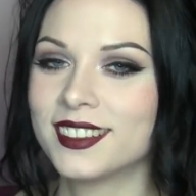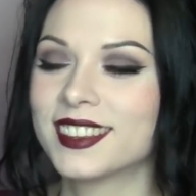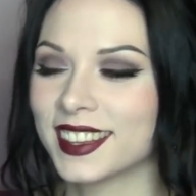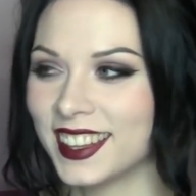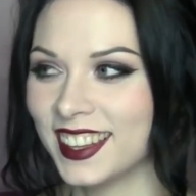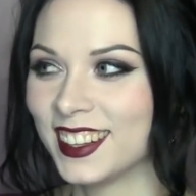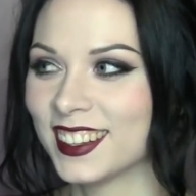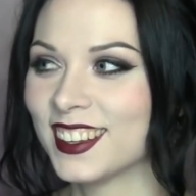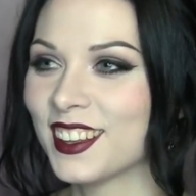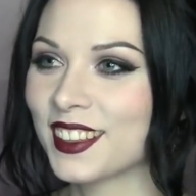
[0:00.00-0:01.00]

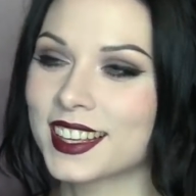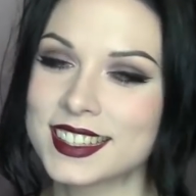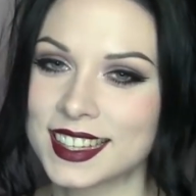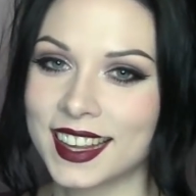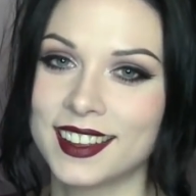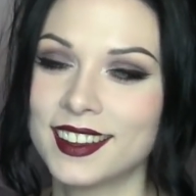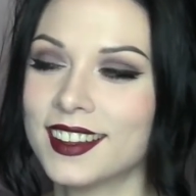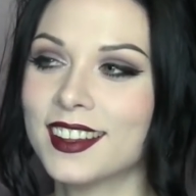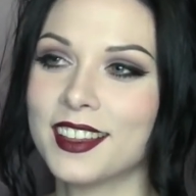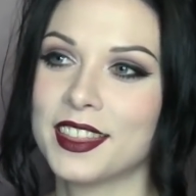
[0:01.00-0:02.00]
because they
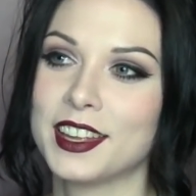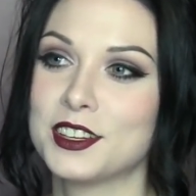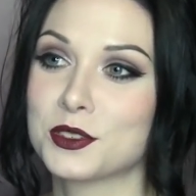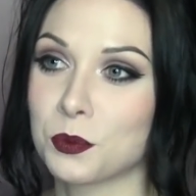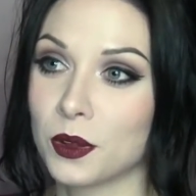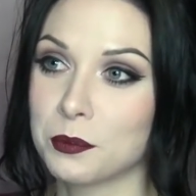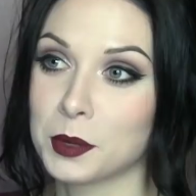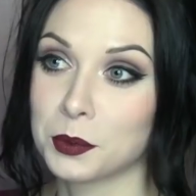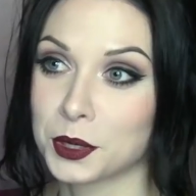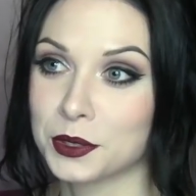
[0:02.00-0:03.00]
just want
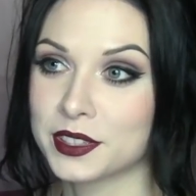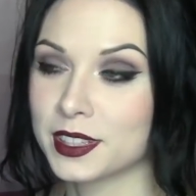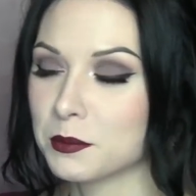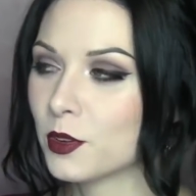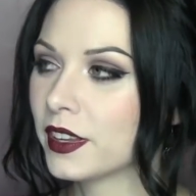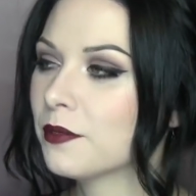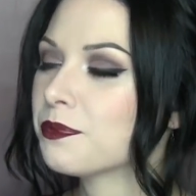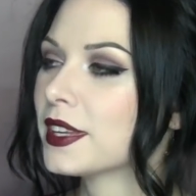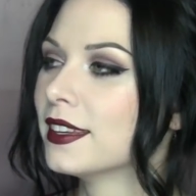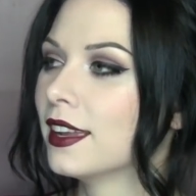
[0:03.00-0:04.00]
people to go see the movie,
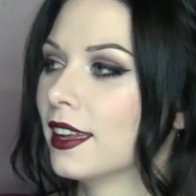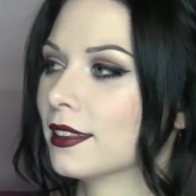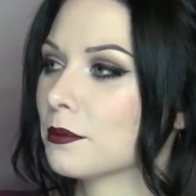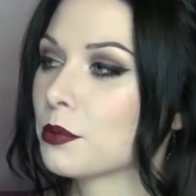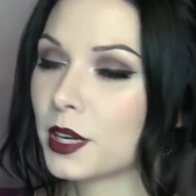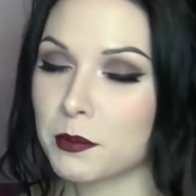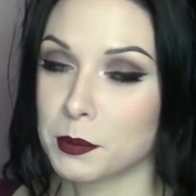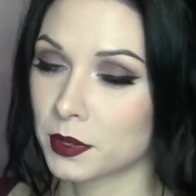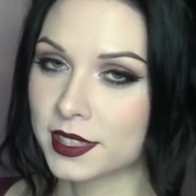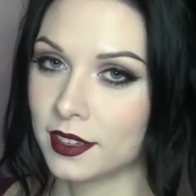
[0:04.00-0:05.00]
and pretty
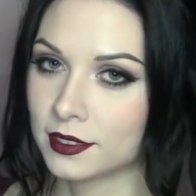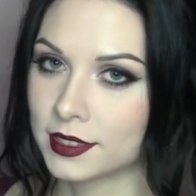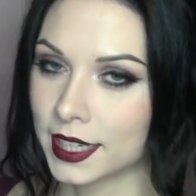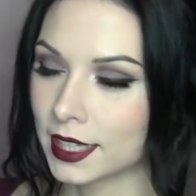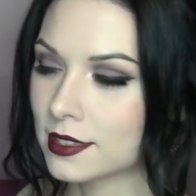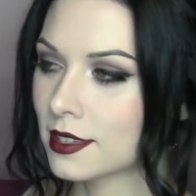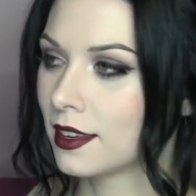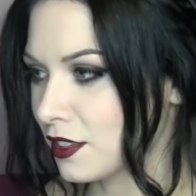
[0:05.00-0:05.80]
people sell tickets.